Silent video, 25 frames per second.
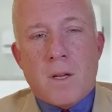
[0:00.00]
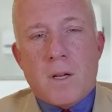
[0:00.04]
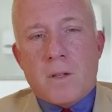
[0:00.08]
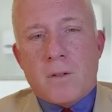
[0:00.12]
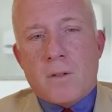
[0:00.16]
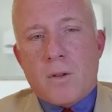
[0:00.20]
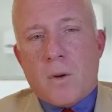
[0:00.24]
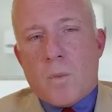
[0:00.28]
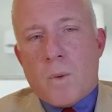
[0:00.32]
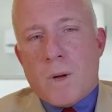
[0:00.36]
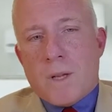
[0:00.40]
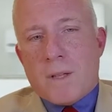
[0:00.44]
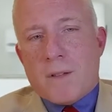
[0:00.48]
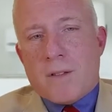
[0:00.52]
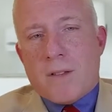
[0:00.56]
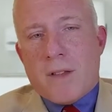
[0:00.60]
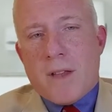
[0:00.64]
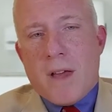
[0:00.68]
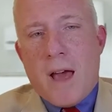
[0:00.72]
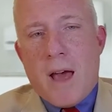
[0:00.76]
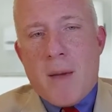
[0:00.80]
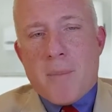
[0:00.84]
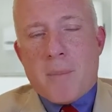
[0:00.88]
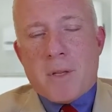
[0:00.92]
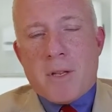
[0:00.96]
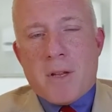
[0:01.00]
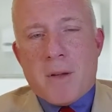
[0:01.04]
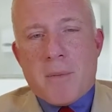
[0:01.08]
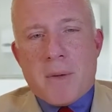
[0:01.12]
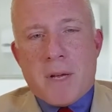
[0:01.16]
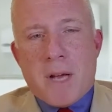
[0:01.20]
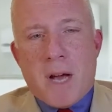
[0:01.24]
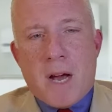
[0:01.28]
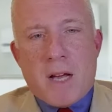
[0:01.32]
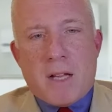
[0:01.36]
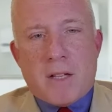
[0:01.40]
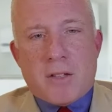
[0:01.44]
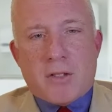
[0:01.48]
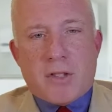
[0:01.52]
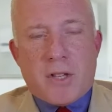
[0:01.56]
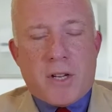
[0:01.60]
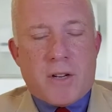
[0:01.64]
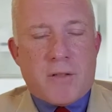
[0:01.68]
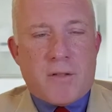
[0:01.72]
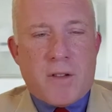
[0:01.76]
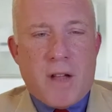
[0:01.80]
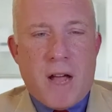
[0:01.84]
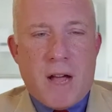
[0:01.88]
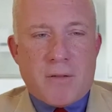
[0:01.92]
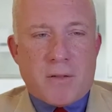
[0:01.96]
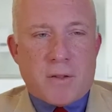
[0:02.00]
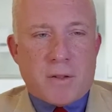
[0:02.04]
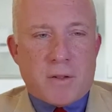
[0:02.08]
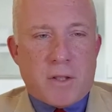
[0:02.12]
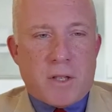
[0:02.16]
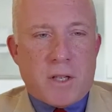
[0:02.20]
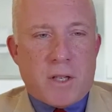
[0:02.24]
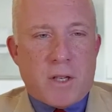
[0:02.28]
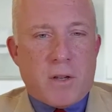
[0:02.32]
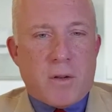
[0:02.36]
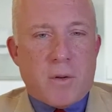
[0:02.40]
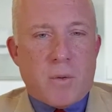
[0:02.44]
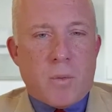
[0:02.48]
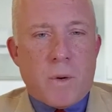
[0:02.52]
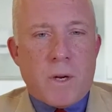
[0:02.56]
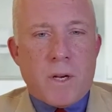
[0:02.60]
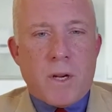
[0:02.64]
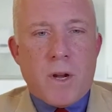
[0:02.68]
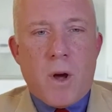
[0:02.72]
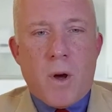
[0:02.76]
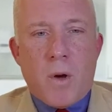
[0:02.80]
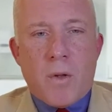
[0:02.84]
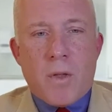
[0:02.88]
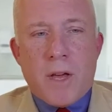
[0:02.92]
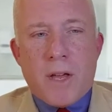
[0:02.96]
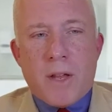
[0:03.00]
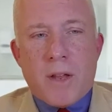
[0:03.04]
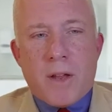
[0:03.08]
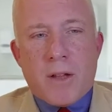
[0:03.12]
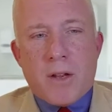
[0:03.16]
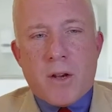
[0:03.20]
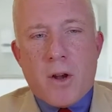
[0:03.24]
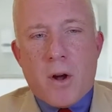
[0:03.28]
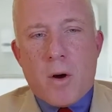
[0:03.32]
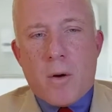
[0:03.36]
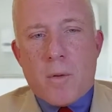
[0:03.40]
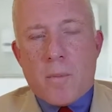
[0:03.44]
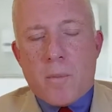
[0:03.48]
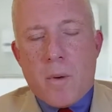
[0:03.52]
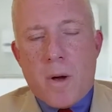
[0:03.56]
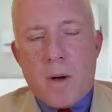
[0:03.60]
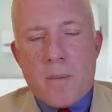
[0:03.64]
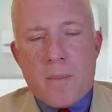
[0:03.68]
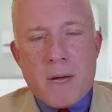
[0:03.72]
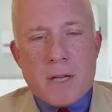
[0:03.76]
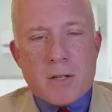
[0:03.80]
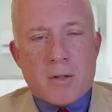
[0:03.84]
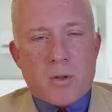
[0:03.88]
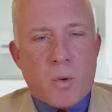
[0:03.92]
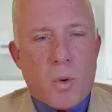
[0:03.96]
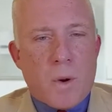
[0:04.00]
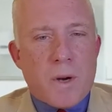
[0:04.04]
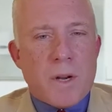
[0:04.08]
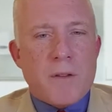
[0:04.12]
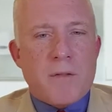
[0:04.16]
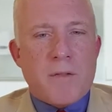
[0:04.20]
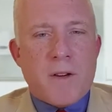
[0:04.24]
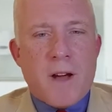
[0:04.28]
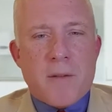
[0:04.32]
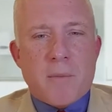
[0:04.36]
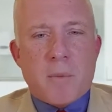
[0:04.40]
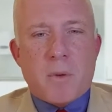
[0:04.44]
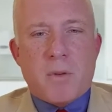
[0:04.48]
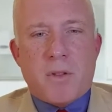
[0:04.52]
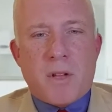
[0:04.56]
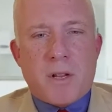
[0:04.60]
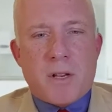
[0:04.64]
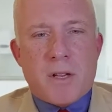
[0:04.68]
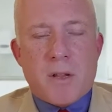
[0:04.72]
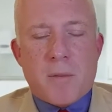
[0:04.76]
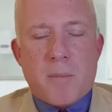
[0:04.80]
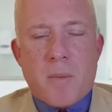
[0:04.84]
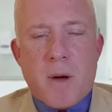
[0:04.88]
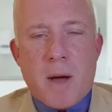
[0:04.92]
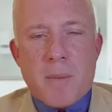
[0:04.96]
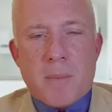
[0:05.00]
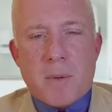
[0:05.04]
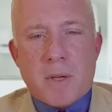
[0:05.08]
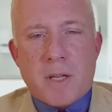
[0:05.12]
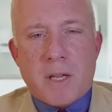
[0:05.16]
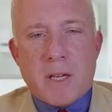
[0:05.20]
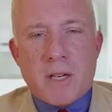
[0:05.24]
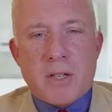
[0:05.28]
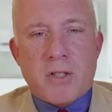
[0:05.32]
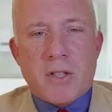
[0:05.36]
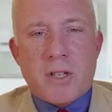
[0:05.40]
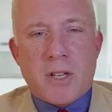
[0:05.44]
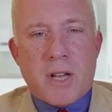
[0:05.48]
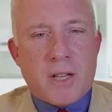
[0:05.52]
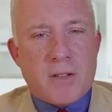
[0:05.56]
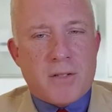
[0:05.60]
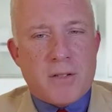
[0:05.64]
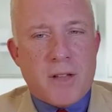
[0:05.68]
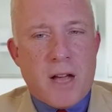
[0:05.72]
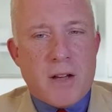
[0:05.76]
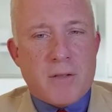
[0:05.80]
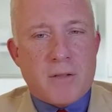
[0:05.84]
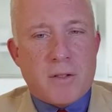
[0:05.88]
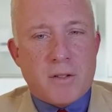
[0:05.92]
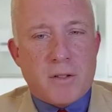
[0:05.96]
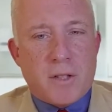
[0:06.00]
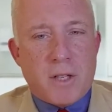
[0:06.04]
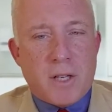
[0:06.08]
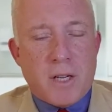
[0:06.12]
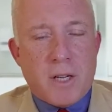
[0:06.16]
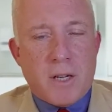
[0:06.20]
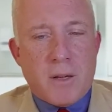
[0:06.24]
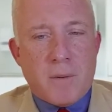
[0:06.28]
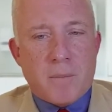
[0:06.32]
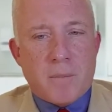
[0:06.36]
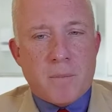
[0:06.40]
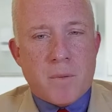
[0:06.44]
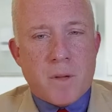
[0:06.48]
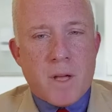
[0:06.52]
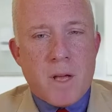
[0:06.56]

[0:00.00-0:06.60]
So what's the epidemiology of NAFLD? We know that, you know, about twenty-five percent of the population has NAFLD.